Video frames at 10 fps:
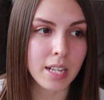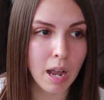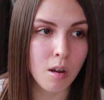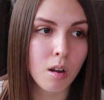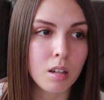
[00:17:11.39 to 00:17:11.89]

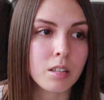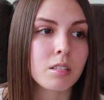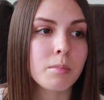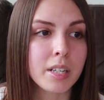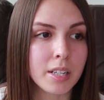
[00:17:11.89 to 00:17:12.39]

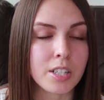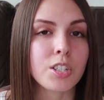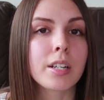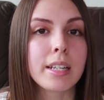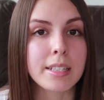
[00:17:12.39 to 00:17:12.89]
Alcoholism and
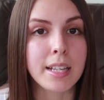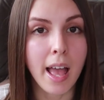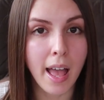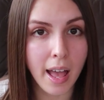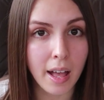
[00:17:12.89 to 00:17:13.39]
addiction is
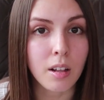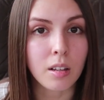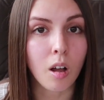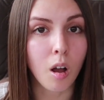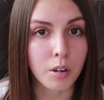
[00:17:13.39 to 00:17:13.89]

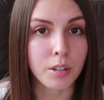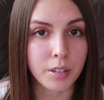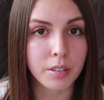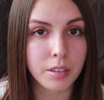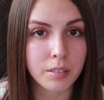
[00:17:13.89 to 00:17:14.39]
hell on
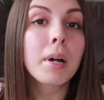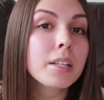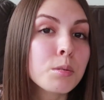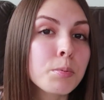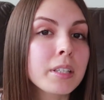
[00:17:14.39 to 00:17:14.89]
earth.
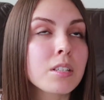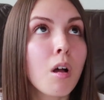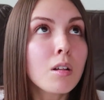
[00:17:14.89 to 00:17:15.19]
But to bring this